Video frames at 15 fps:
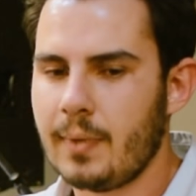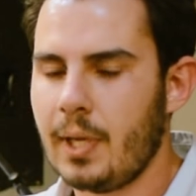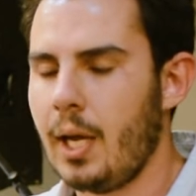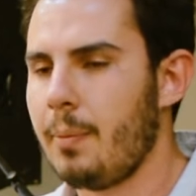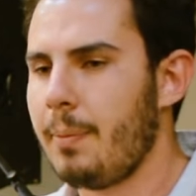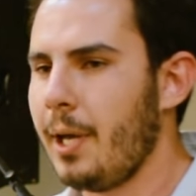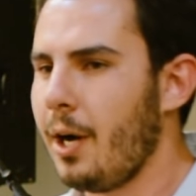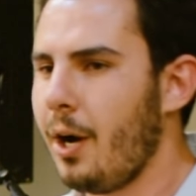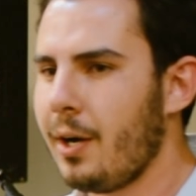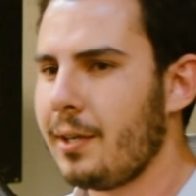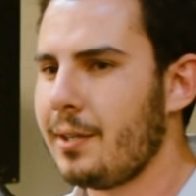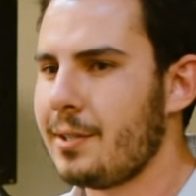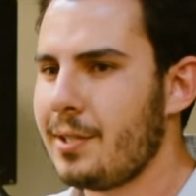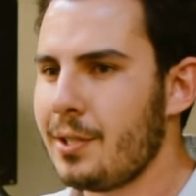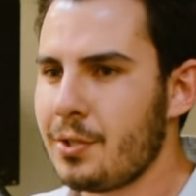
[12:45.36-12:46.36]
it'd be a harder
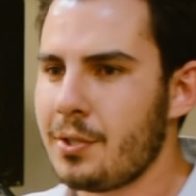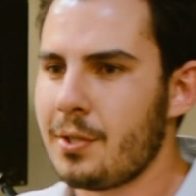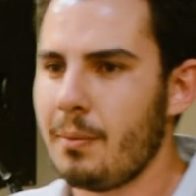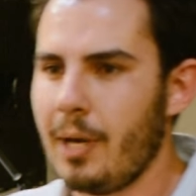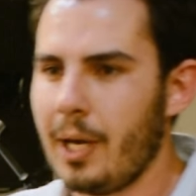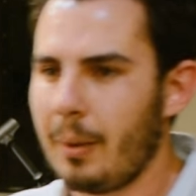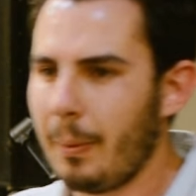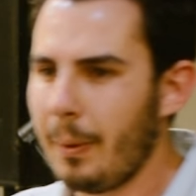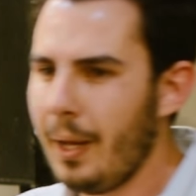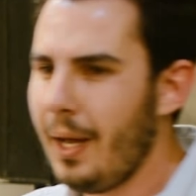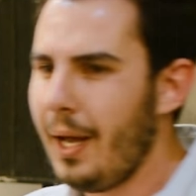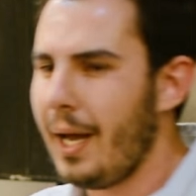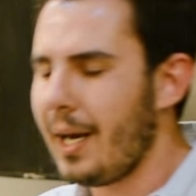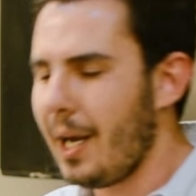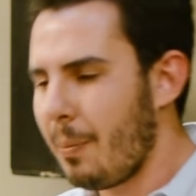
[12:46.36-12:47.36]
decision to make.
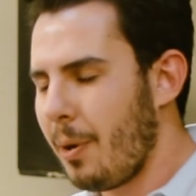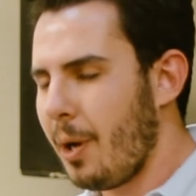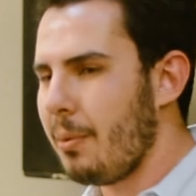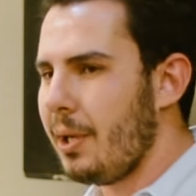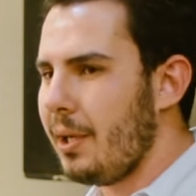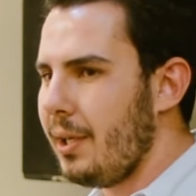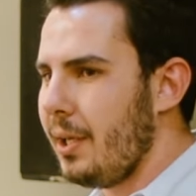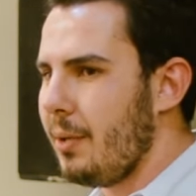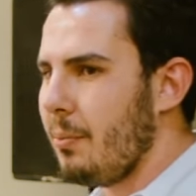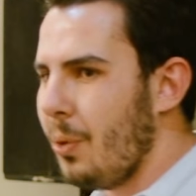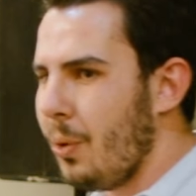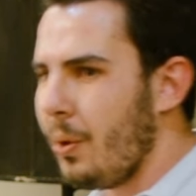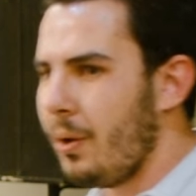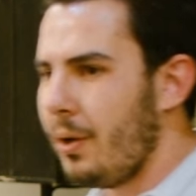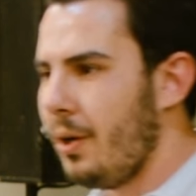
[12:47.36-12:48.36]
And I'd probably lean
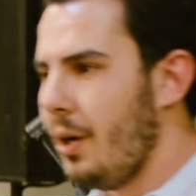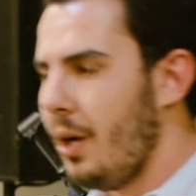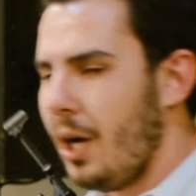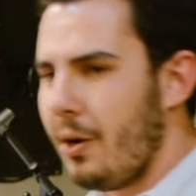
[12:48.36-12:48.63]
more